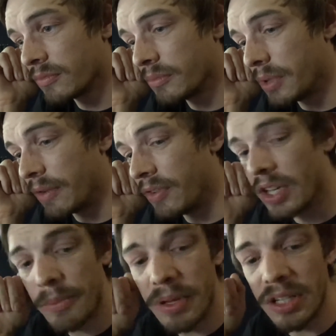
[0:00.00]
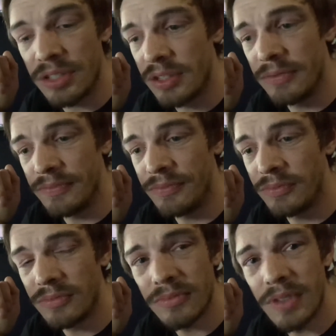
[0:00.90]
But I'm fucking pissed.
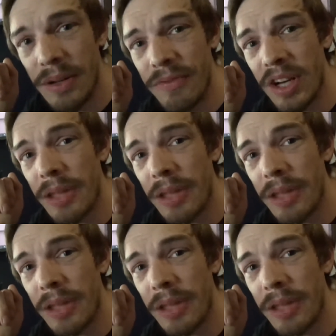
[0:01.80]
I'm fucking